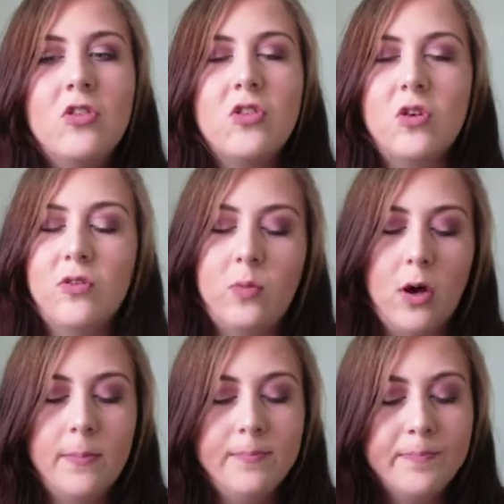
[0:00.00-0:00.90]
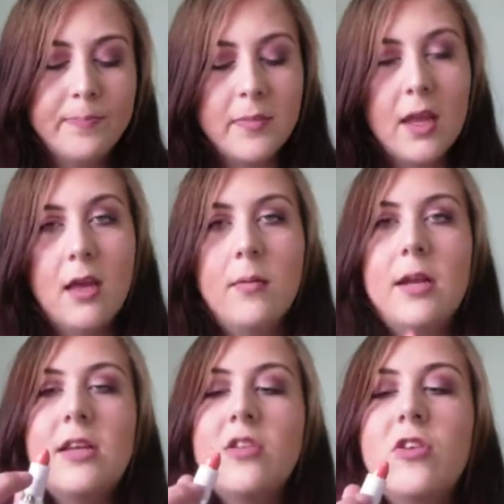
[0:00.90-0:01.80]
sort of one.
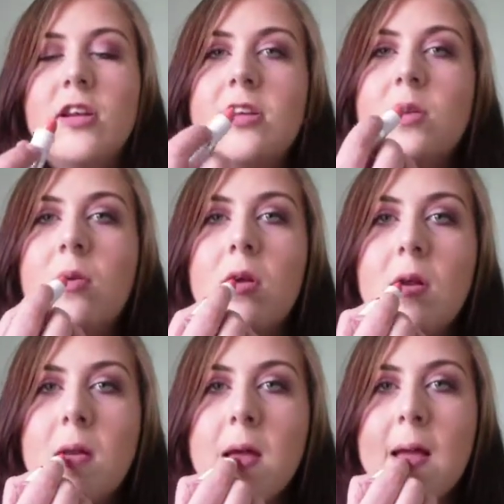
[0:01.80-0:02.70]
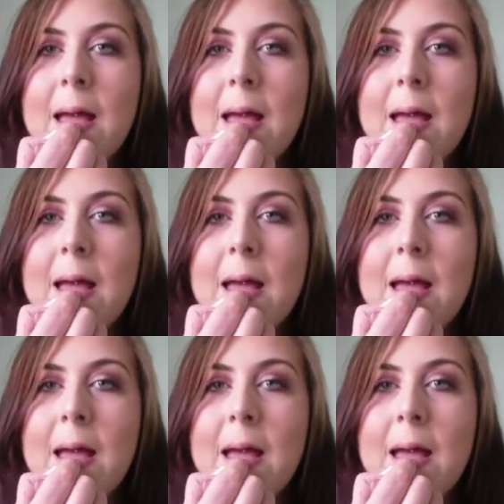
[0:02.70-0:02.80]
But let's try this one on.